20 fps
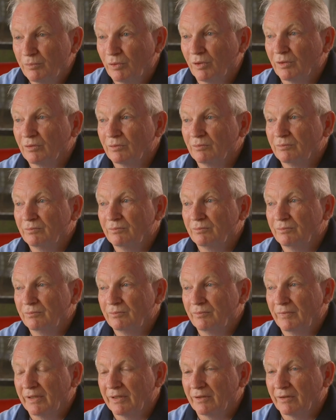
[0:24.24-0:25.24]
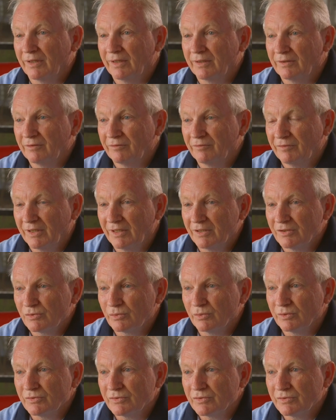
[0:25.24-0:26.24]
problem that I had to face
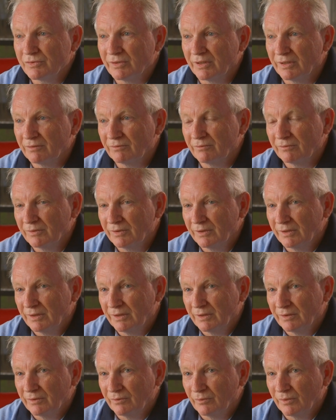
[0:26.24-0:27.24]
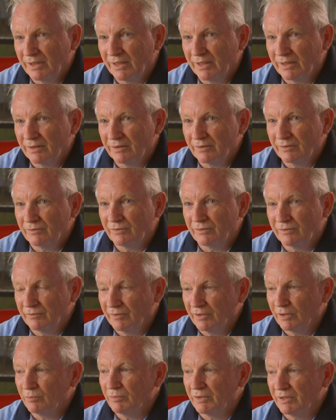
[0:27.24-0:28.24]
was that we had a
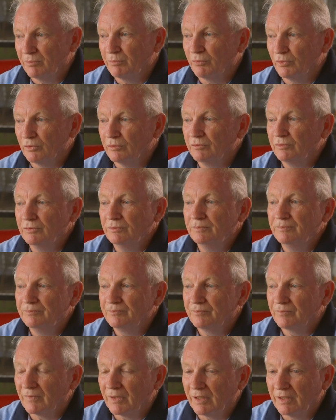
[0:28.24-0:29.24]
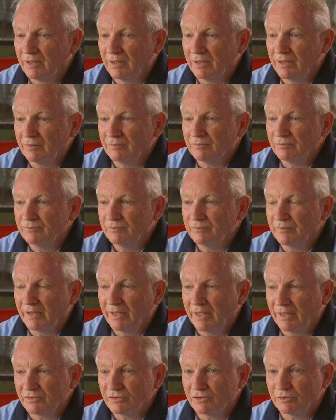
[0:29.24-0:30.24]
development approval. The
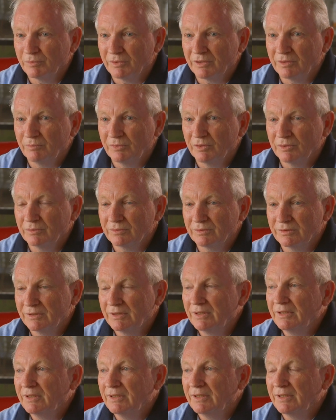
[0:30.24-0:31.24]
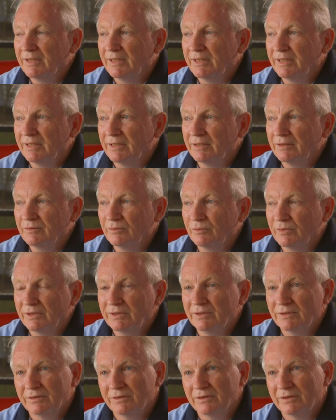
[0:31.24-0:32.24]
house is being built, and we
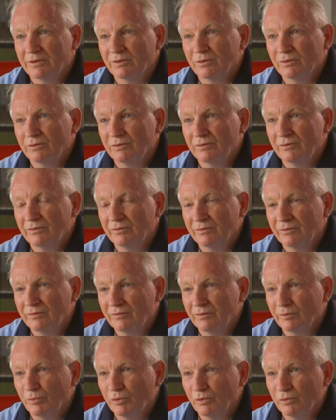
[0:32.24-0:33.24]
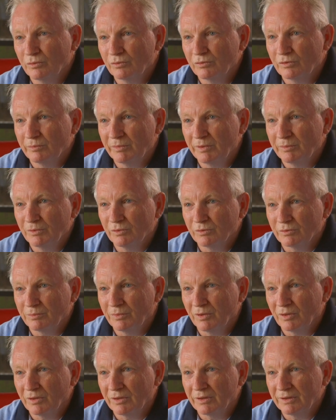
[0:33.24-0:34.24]
didn't include the pool to be built
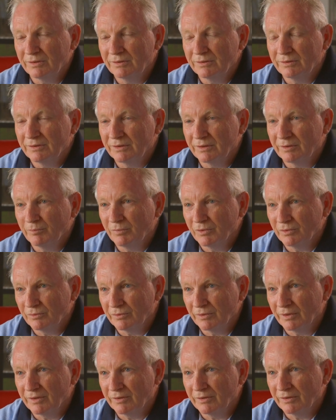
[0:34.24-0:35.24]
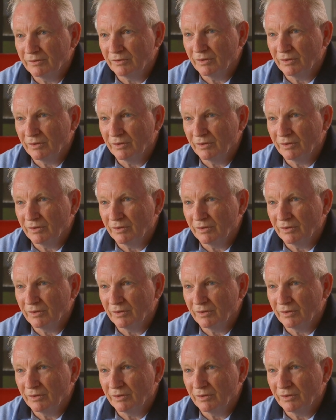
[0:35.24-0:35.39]
by the builder at the